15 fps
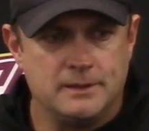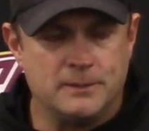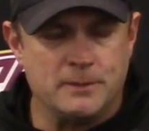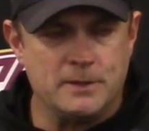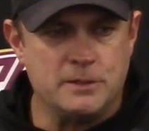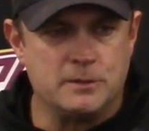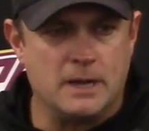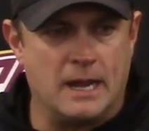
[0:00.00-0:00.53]

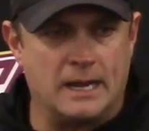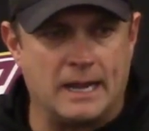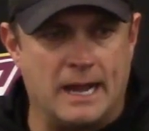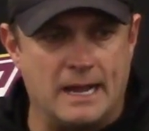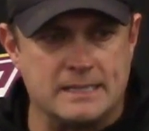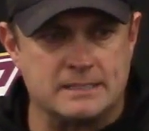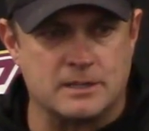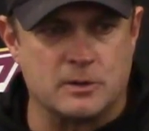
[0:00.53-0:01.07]
When you got
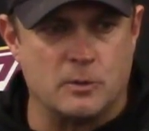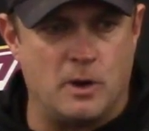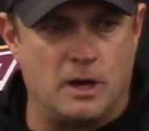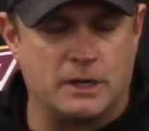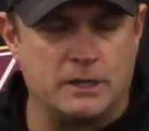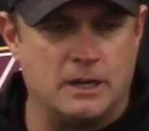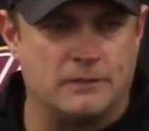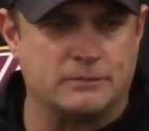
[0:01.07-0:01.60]
guys that are
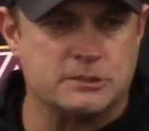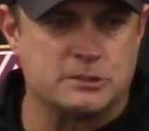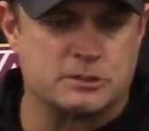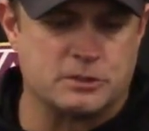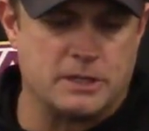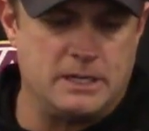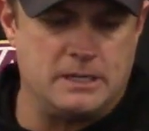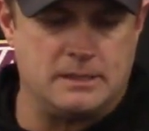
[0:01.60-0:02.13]
walking off the
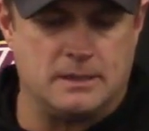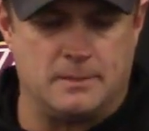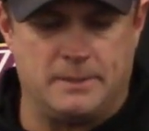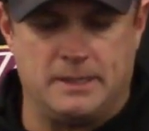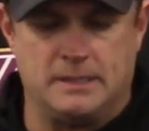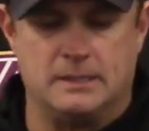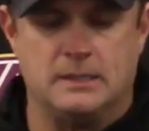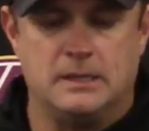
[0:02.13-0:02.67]
street, I
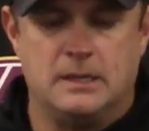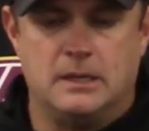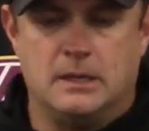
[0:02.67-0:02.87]
mean,